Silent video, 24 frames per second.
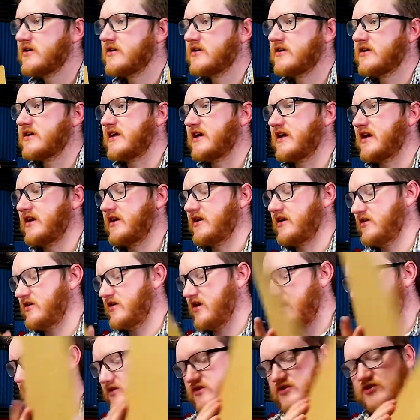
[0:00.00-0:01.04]
Again,
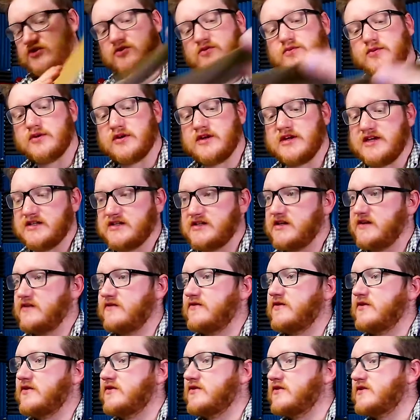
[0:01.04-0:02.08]
not super easy
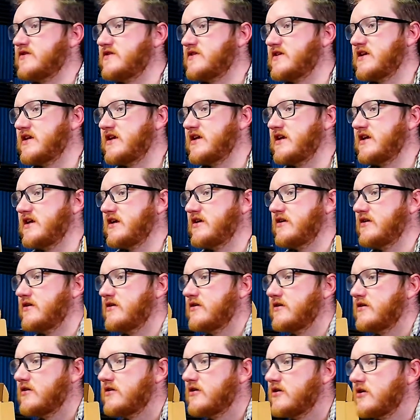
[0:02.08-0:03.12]
for you to see.
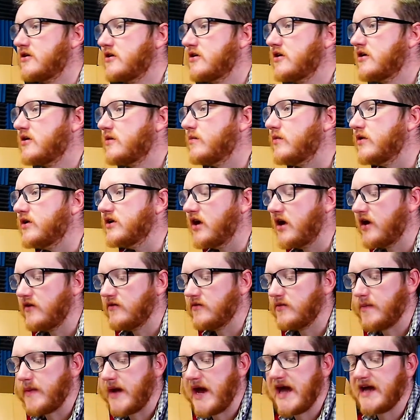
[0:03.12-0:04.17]
But on
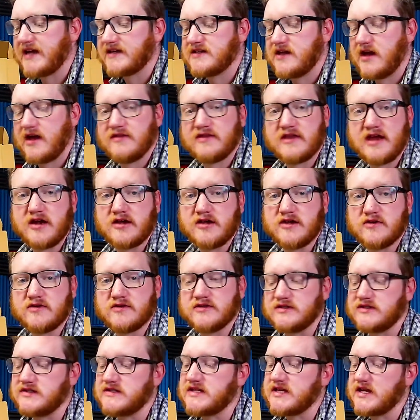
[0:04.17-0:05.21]
the back side there, you
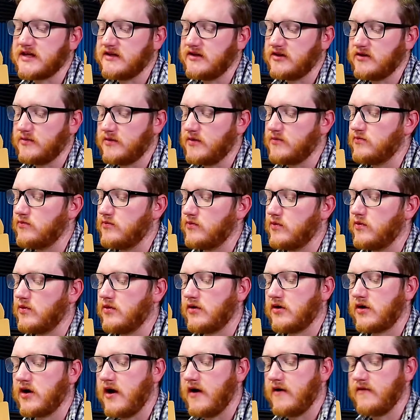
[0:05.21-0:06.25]
can see a little bit
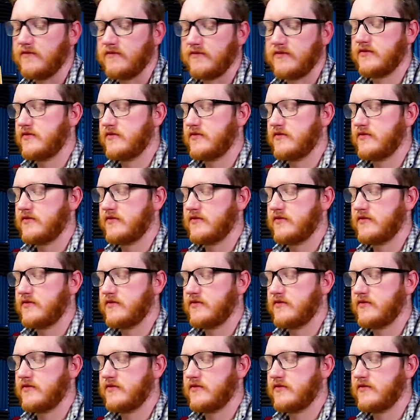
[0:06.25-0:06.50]
more of